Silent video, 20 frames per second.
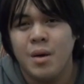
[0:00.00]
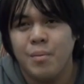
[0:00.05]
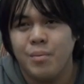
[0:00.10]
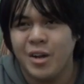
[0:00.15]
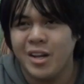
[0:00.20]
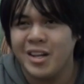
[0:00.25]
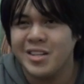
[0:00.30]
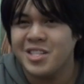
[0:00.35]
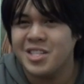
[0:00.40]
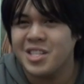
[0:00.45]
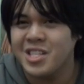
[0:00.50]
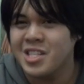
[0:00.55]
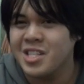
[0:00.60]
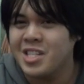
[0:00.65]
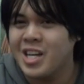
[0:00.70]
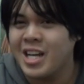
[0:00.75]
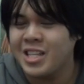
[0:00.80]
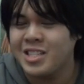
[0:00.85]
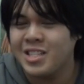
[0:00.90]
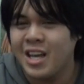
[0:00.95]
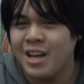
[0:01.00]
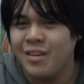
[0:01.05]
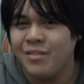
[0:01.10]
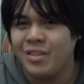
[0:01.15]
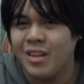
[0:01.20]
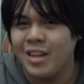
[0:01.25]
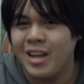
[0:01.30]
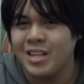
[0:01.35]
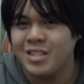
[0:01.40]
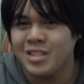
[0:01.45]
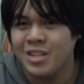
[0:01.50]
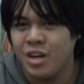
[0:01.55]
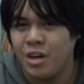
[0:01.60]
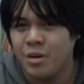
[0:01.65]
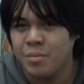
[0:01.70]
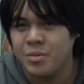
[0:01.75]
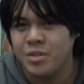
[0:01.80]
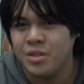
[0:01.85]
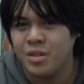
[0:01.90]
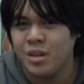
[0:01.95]
but it's just nice to have that as an
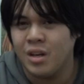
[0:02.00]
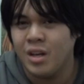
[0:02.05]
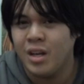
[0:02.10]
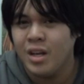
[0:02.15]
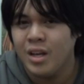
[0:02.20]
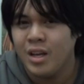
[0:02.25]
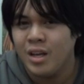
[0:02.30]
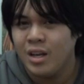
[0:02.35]
option.